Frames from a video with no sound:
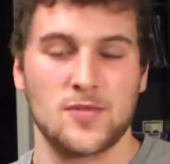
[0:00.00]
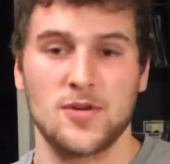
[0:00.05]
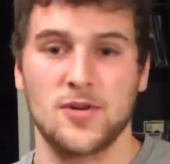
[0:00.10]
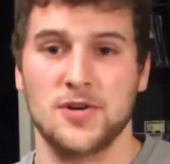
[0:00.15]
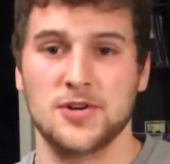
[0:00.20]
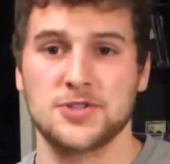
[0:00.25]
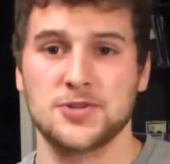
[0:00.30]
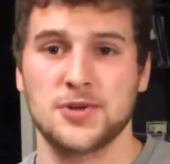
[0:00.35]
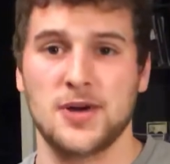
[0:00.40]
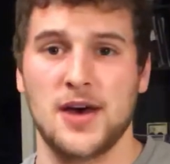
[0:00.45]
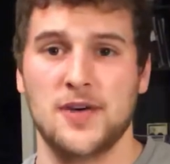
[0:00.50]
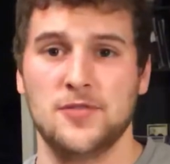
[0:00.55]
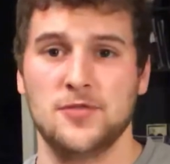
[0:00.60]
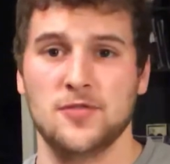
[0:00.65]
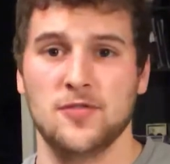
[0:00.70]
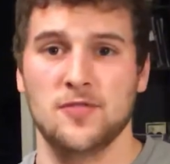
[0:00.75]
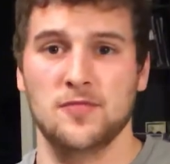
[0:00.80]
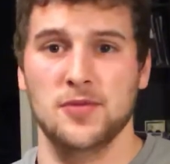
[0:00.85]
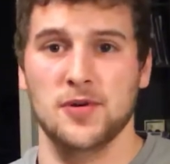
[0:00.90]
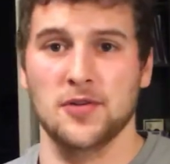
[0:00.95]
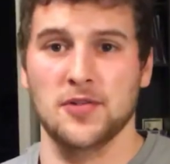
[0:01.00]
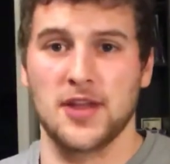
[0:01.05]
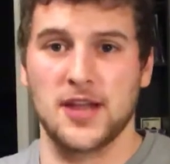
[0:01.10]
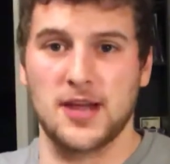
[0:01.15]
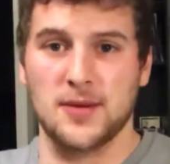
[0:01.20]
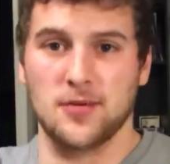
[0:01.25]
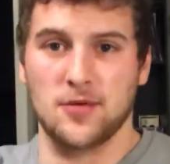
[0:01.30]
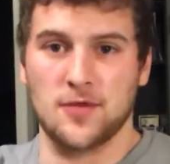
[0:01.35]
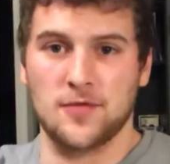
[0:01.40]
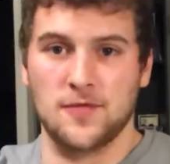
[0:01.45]
you also have to have built
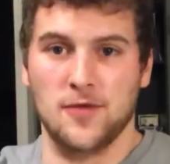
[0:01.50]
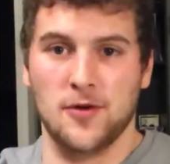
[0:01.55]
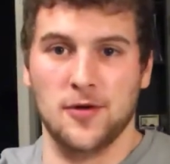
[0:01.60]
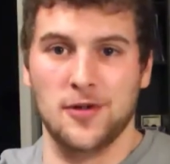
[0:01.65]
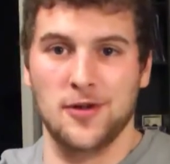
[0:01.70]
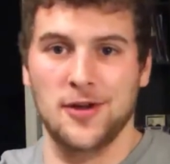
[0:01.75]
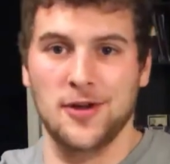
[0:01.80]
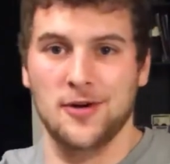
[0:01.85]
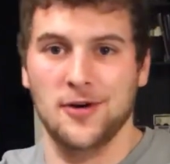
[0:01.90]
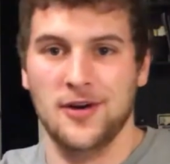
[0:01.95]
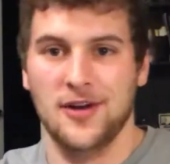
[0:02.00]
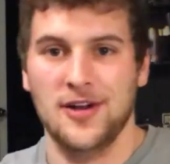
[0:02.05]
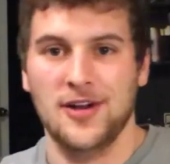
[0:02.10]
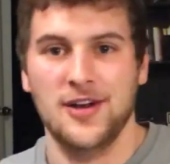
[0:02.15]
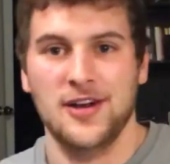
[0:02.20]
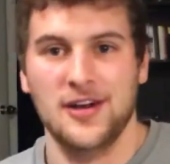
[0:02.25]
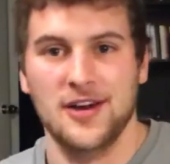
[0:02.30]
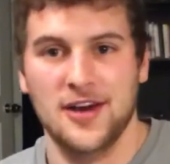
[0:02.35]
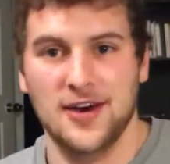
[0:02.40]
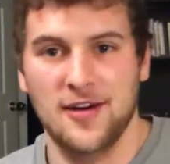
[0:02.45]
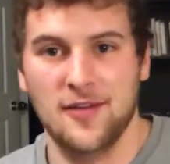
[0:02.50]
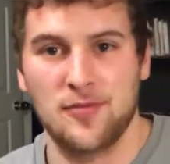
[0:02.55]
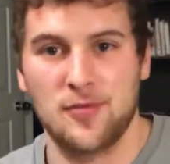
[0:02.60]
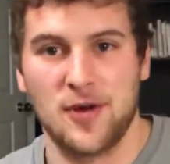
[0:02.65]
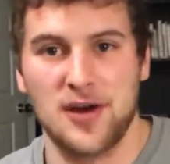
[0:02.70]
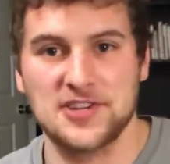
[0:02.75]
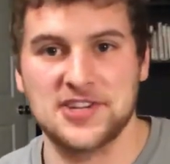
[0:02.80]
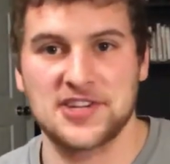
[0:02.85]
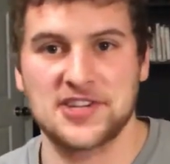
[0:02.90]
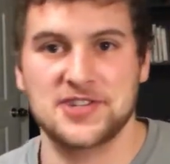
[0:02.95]
like a portfolio of
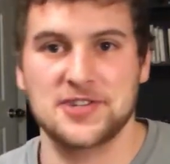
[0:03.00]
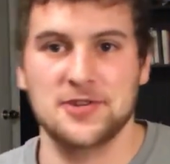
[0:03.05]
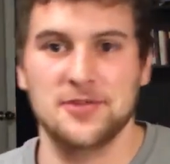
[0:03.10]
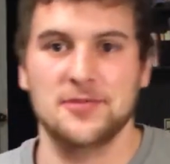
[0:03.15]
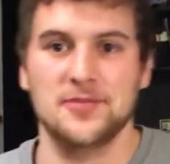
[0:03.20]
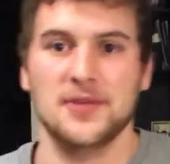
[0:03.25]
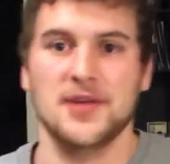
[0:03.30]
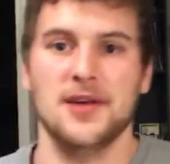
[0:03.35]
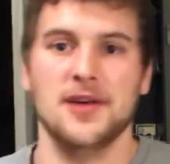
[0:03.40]
projects too.